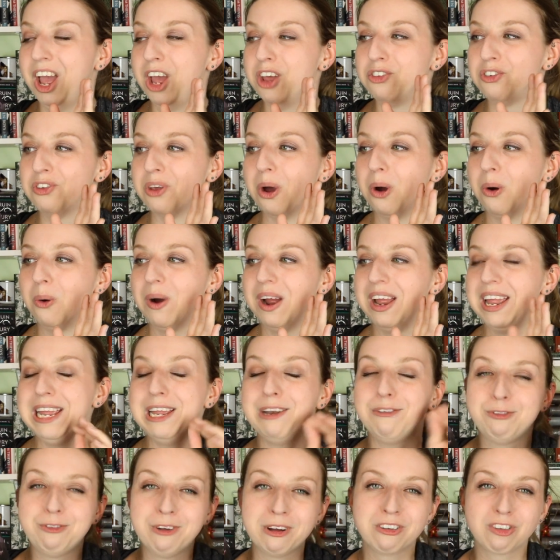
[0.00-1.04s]
So
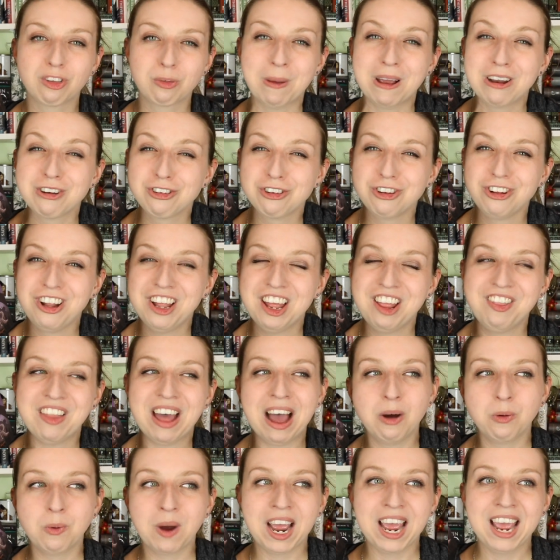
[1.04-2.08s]
it felt special in
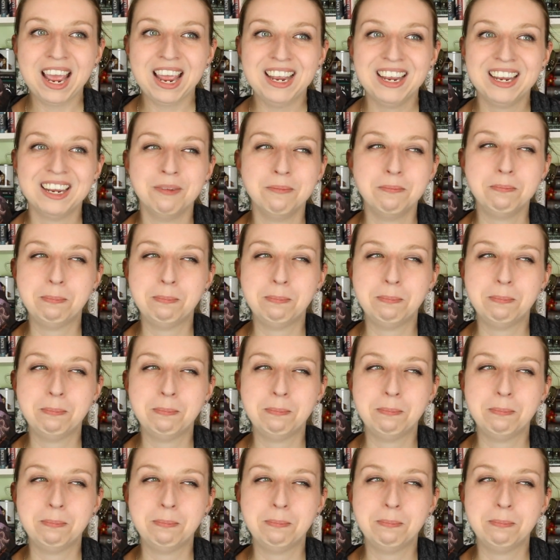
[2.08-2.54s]
that way,